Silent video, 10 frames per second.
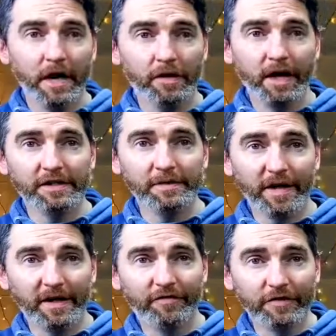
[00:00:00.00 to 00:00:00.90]
Okay, I'll just
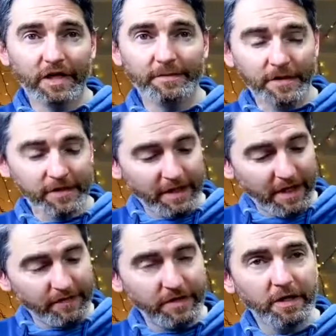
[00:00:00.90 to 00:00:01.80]
play it a few times so you can
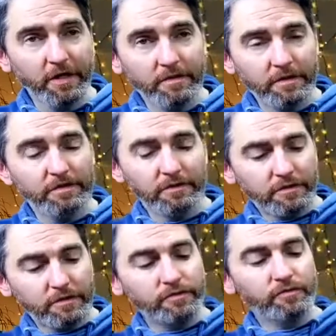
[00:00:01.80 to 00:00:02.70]
hear it. 1,
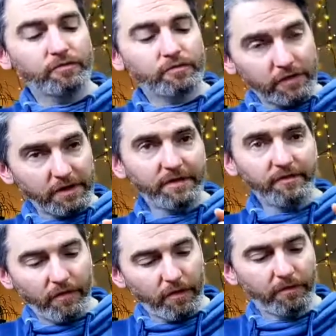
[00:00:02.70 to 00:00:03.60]
2, 3,
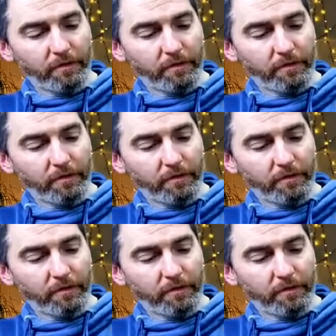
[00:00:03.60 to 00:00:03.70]
4.